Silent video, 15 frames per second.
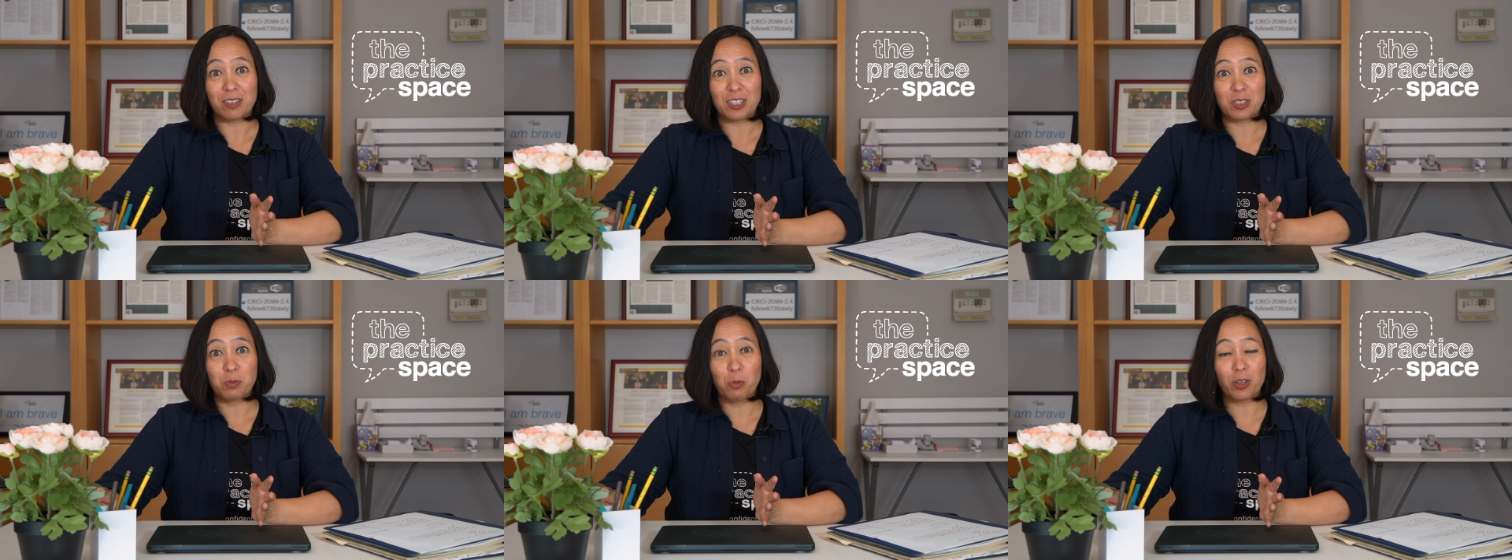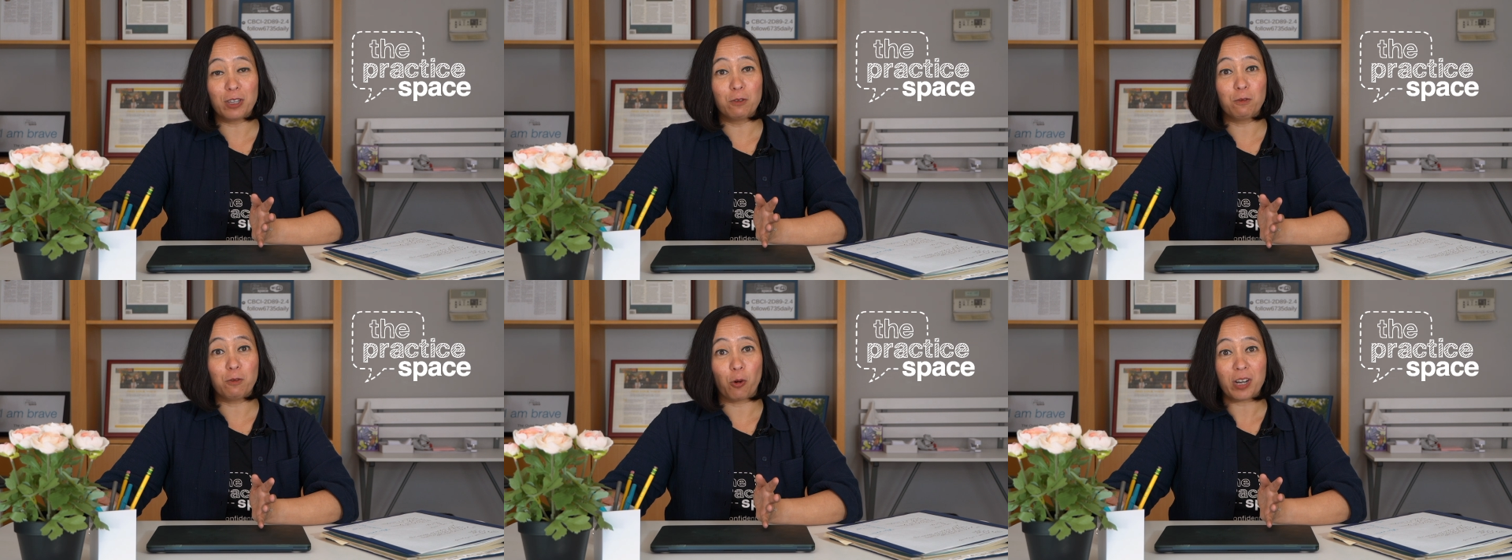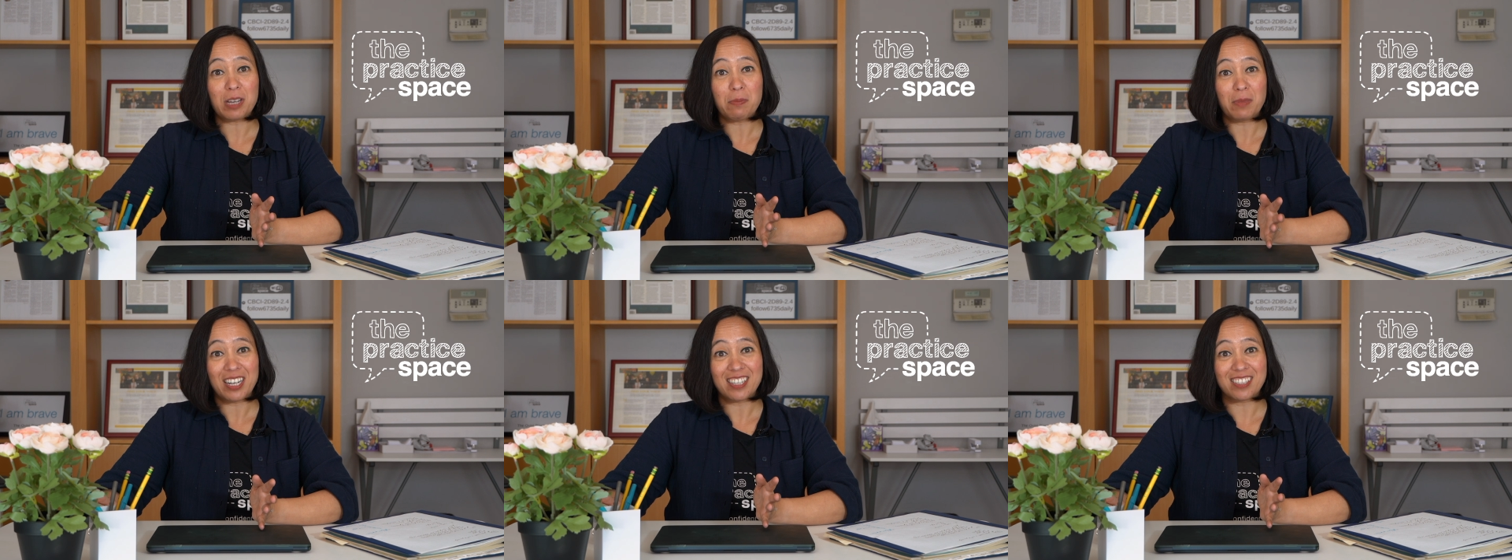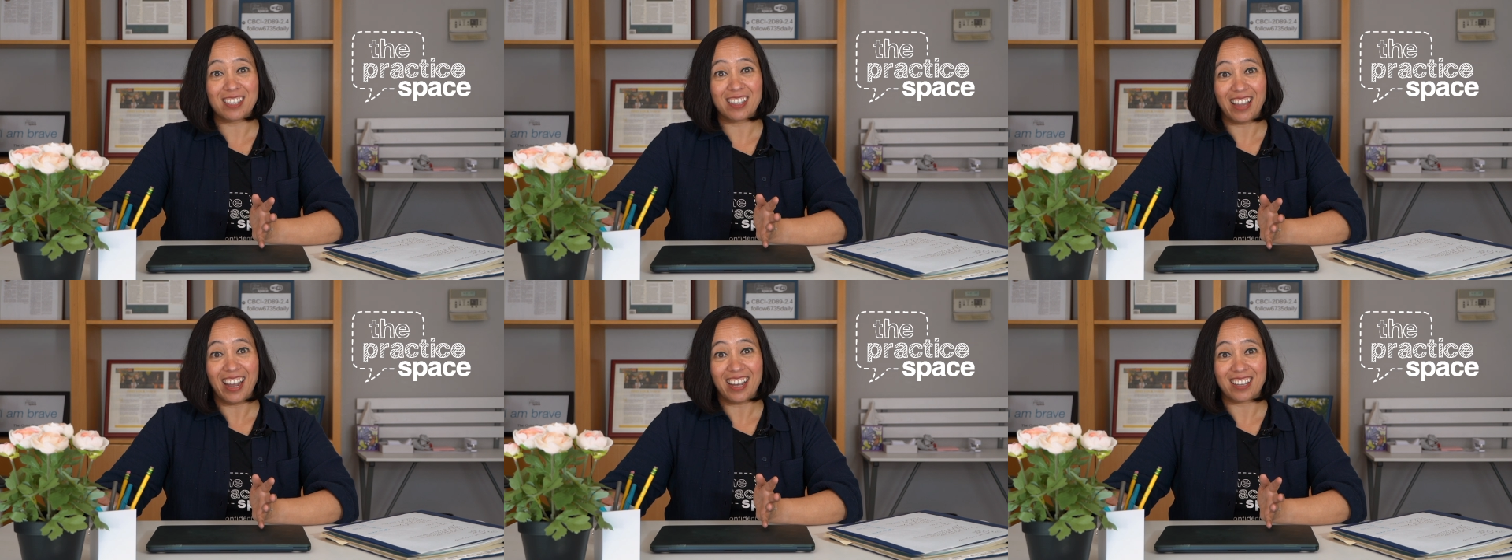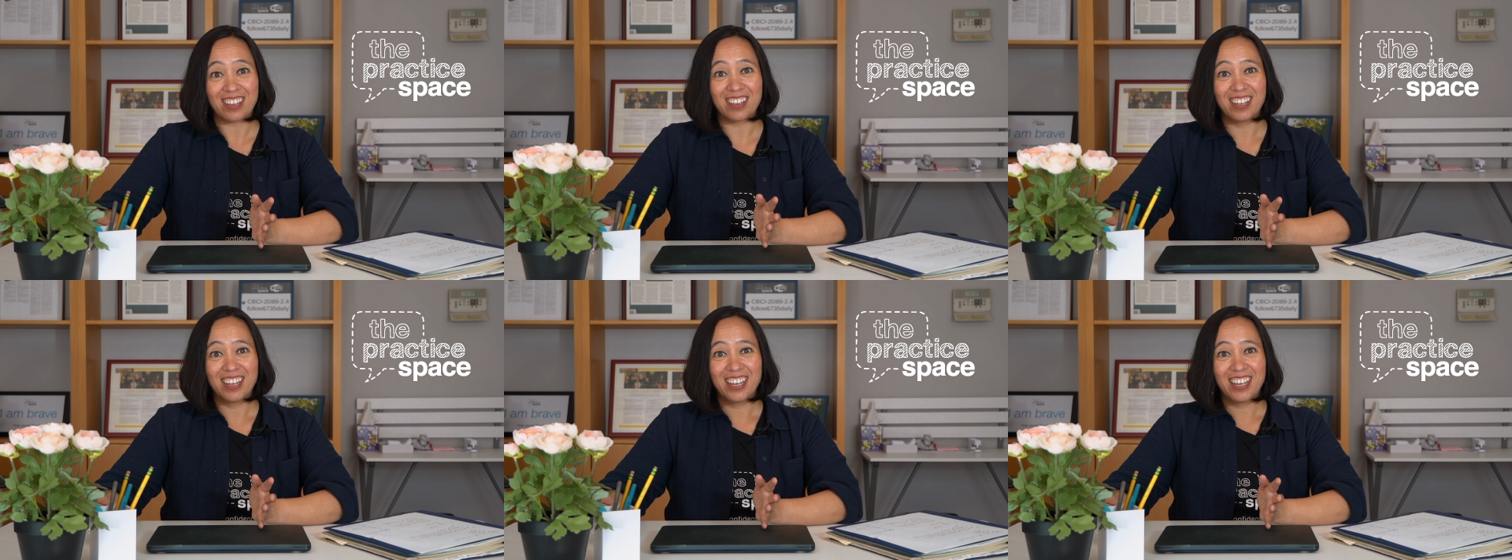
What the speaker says: It's more than 40 minutes in length.